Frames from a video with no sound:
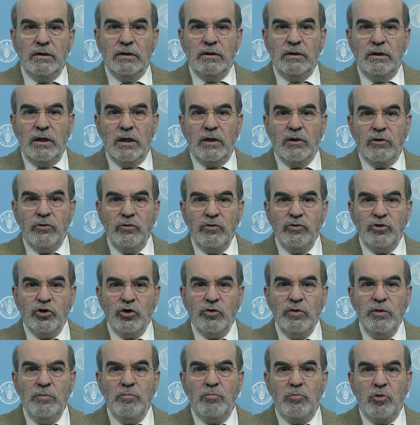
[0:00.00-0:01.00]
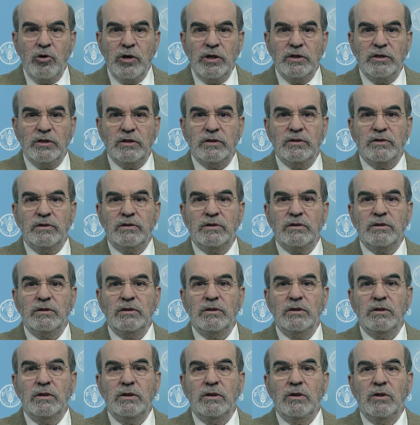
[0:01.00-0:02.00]
the crucial importance
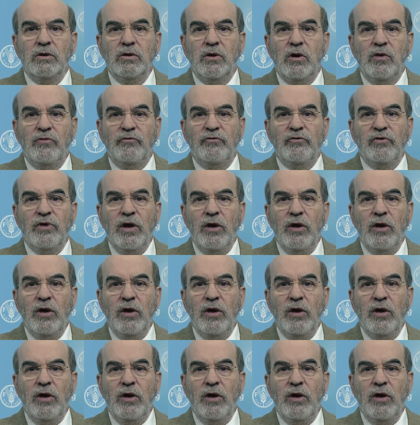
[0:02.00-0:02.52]
of